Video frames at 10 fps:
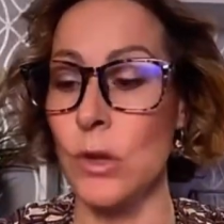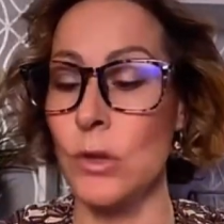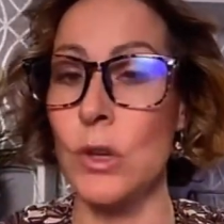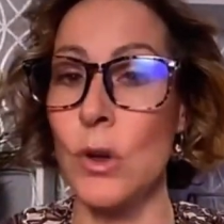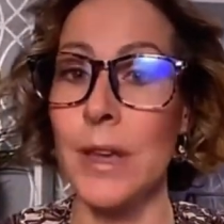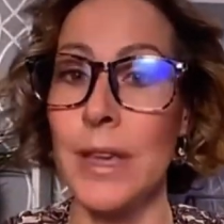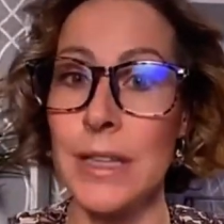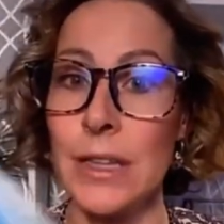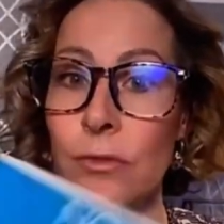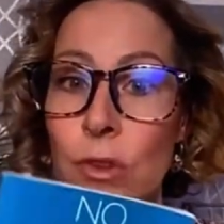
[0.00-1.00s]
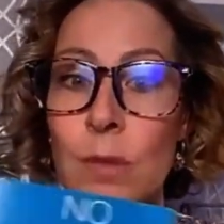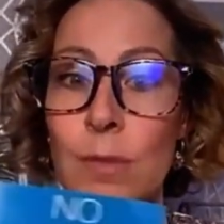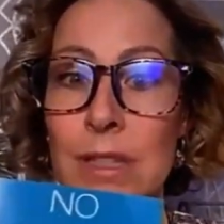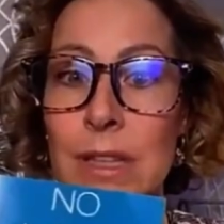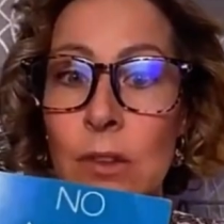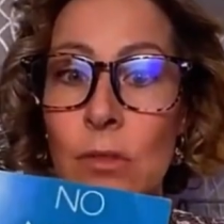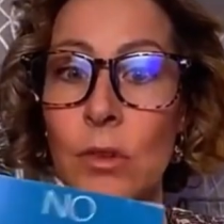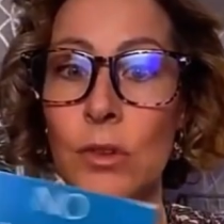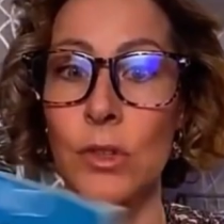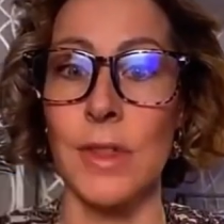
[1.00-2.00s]
We use a no kissing for three months dating
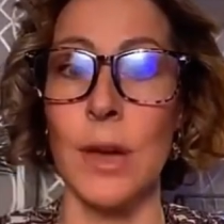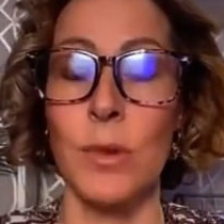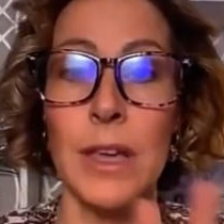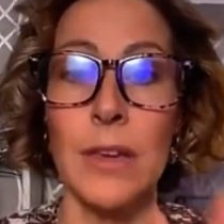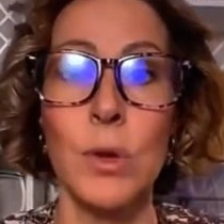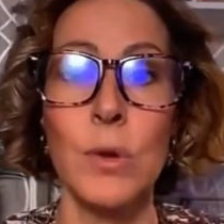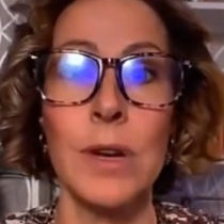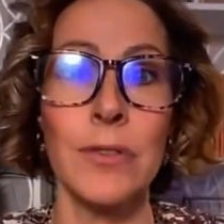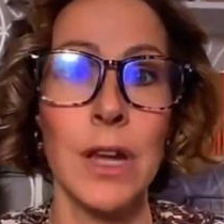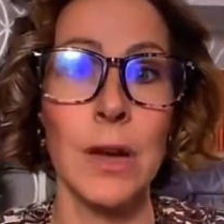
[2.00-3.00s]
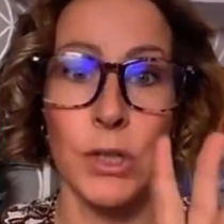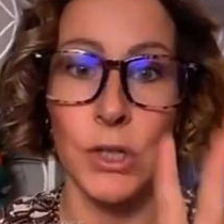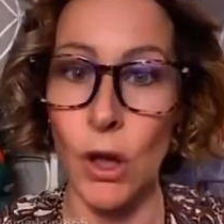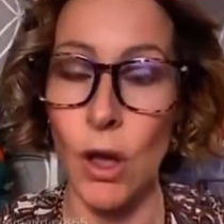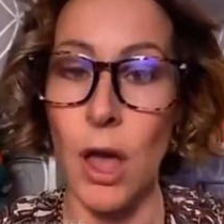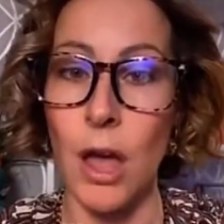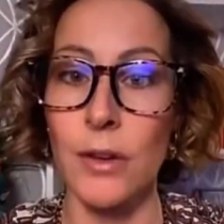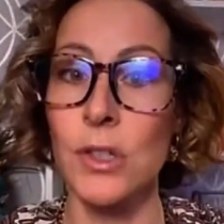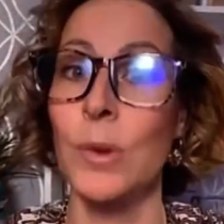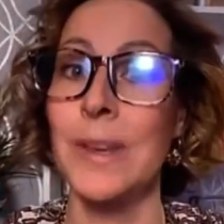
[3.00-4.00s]
rule so that we give you enough time to
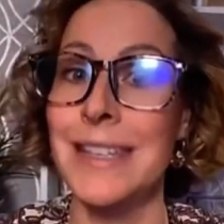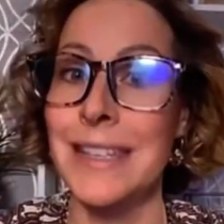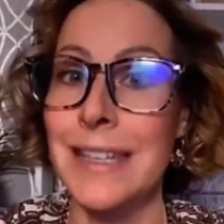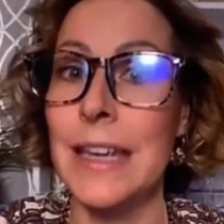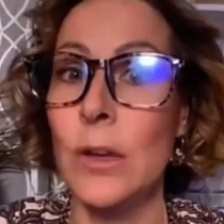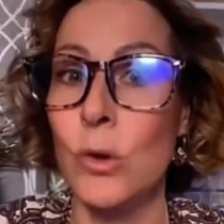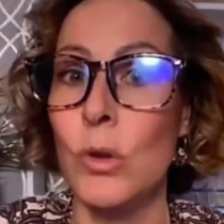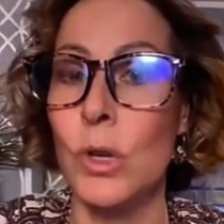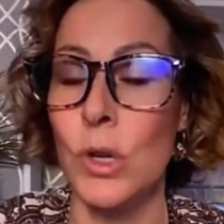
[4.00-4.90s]
talk so we see who